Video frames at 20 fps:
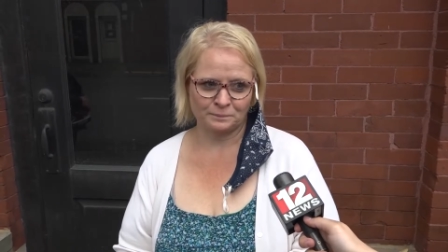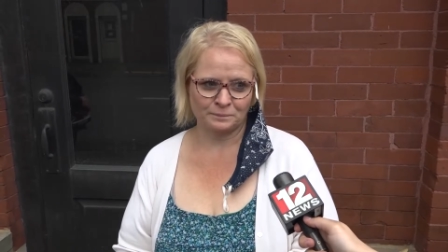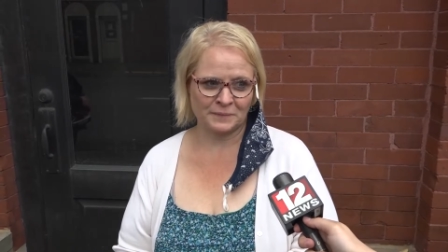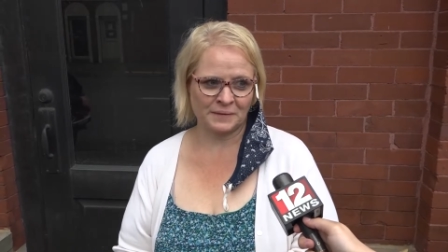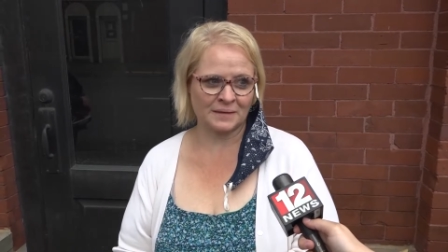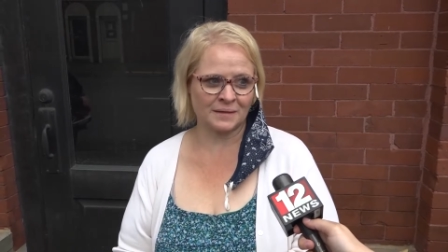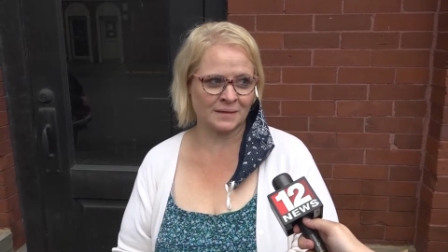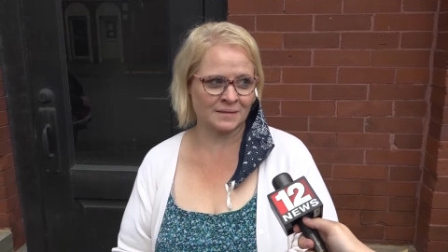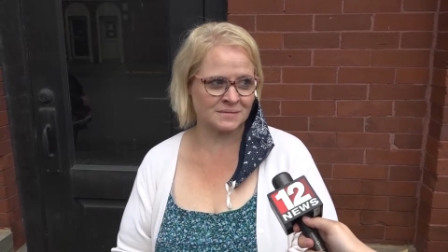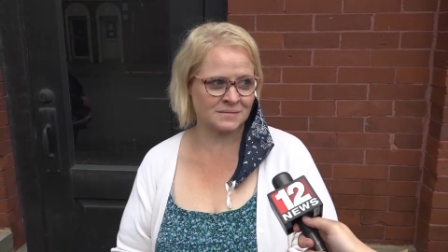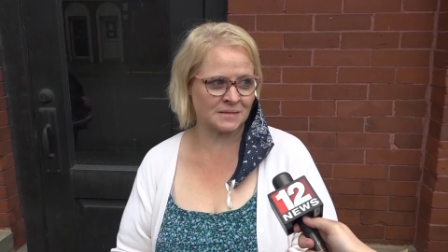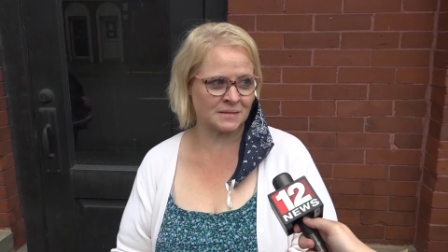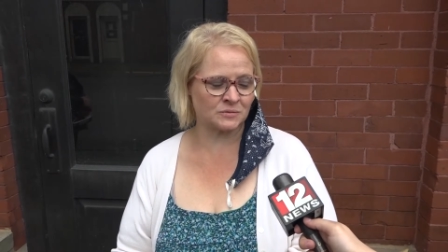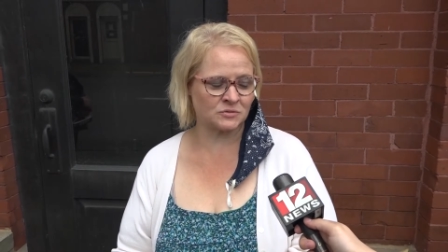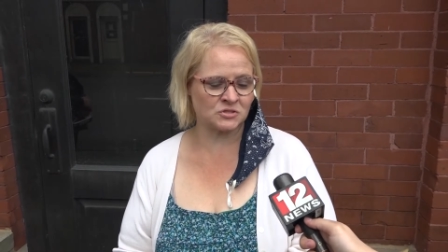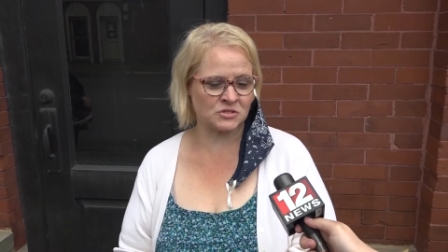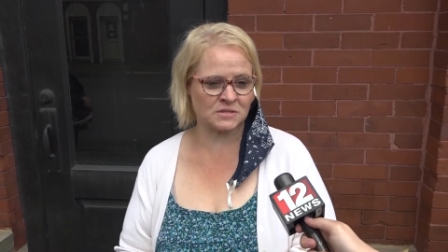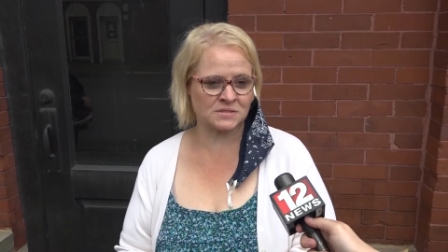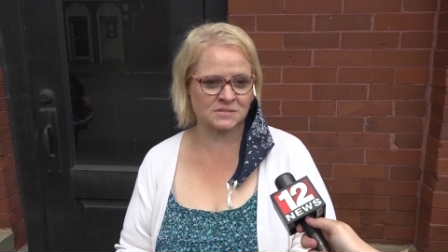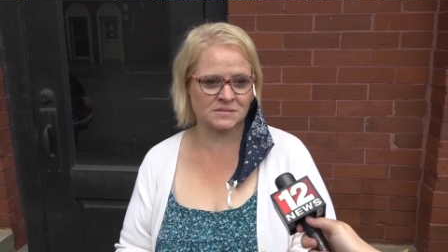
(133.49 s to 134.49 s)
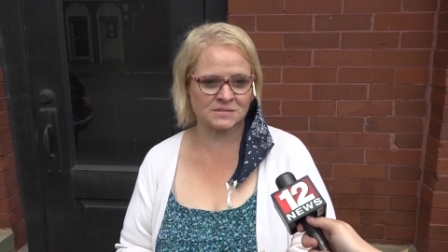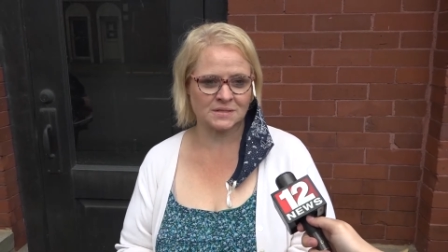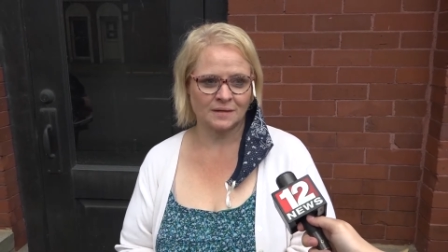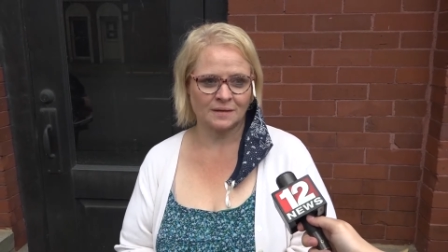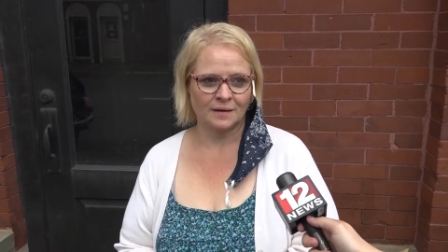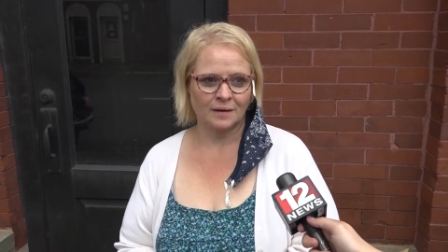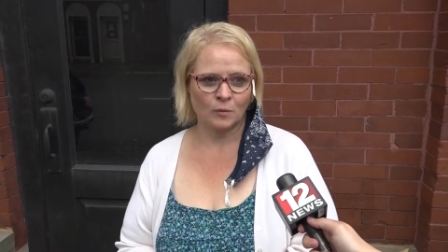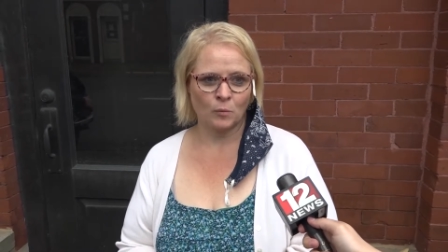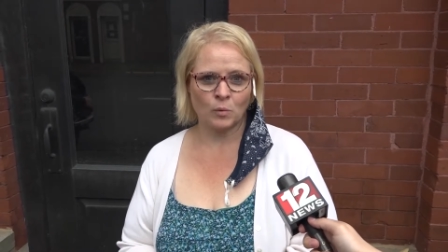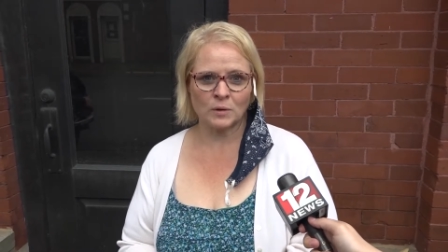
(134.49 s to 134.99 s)
because it just
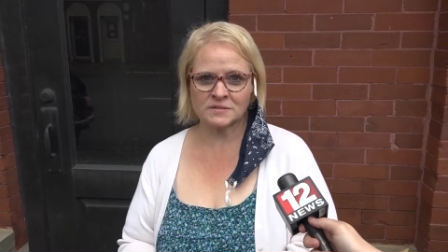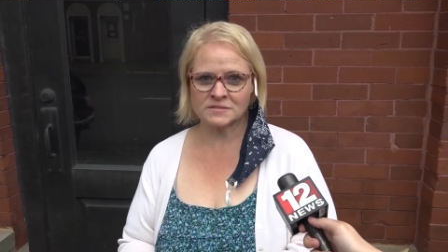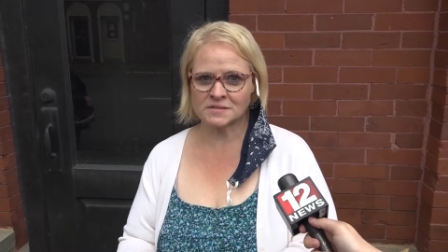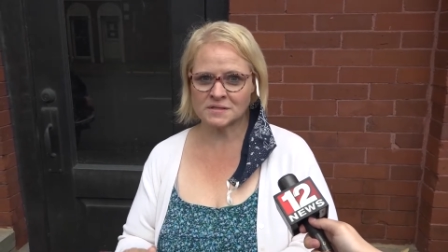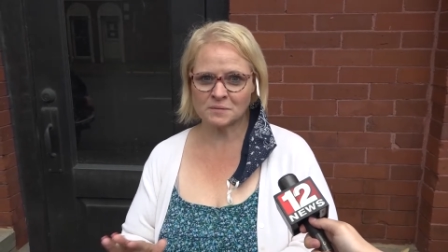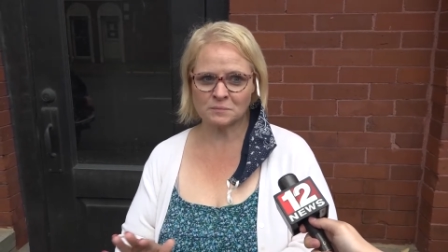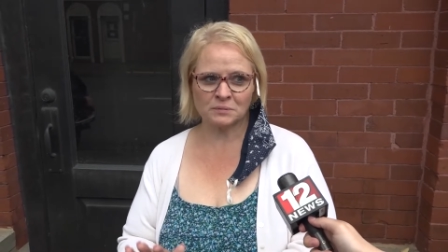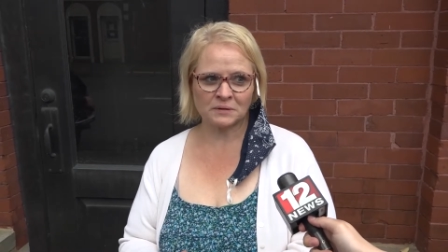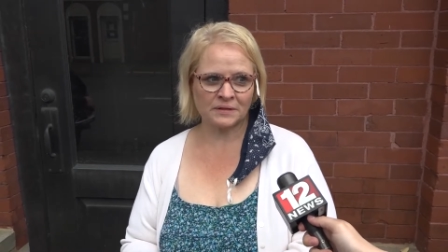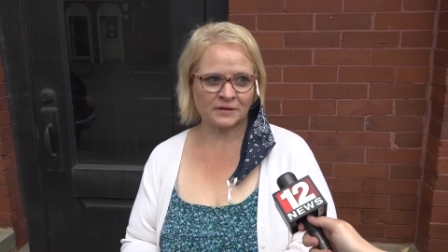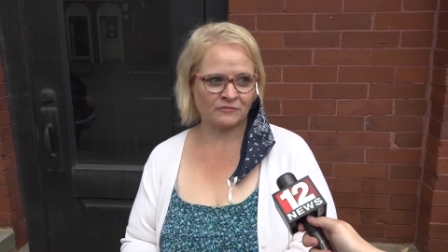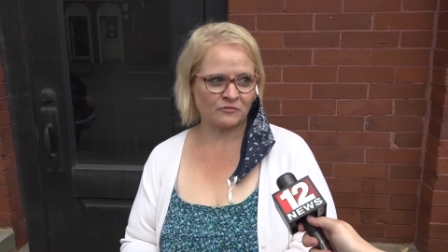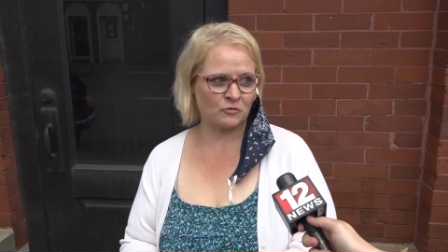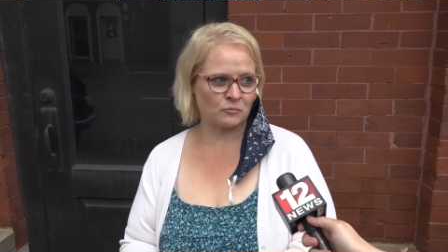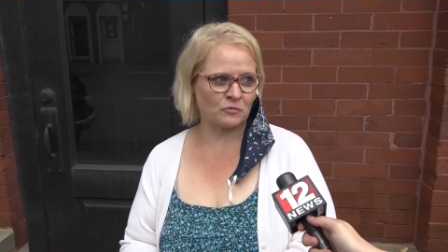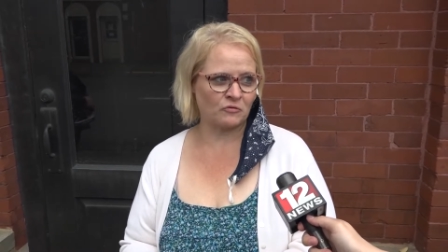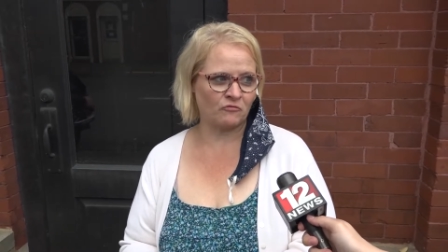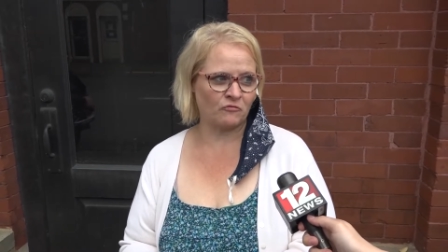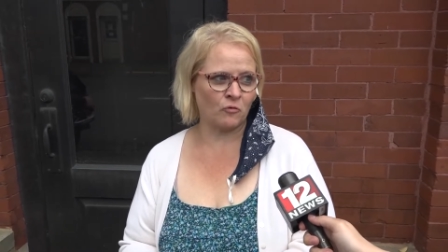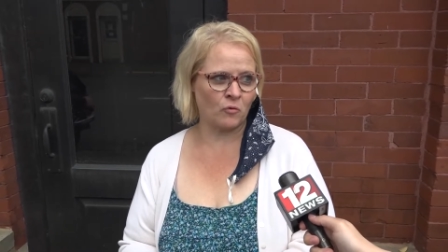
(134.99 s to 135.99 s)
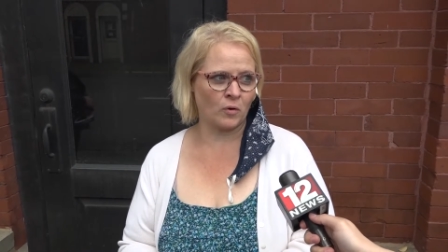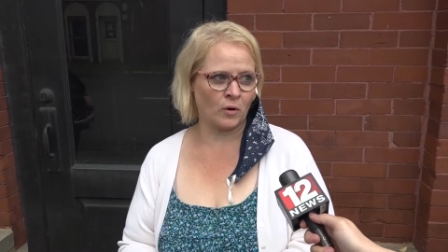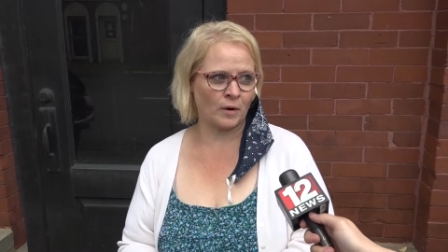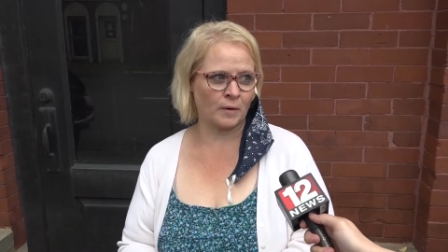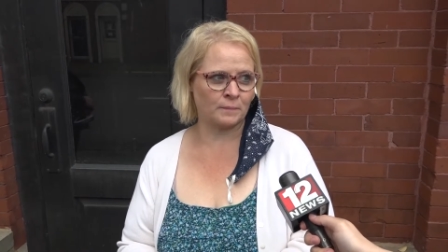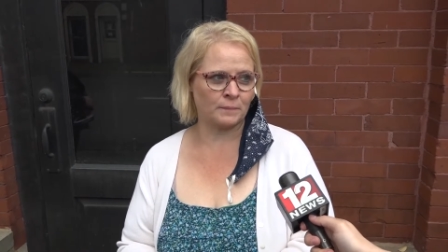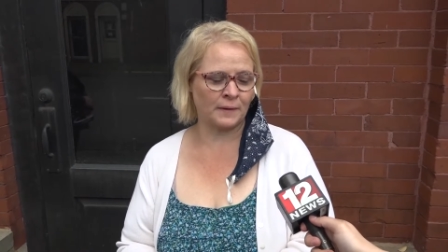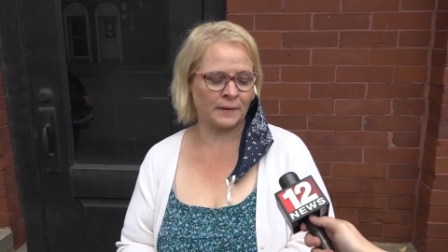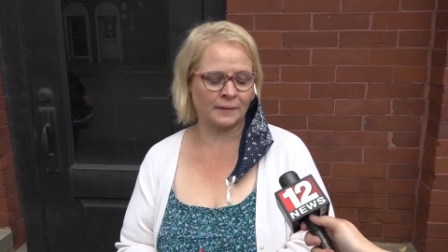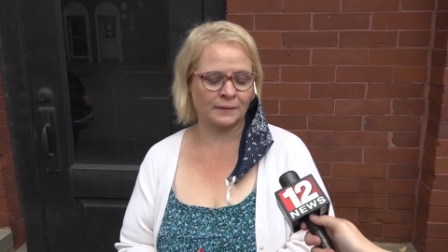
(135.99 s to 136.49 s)
wasn't a believer
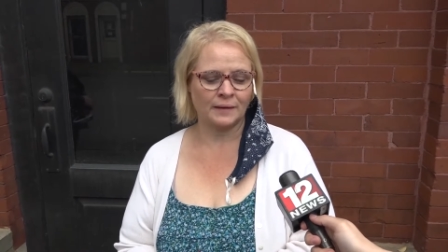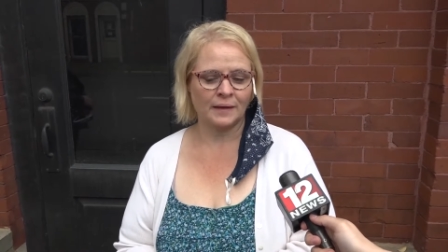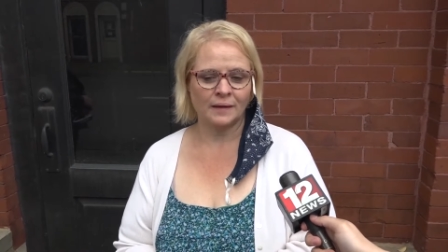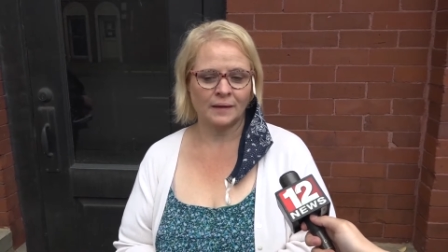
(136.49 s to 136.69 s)
before, but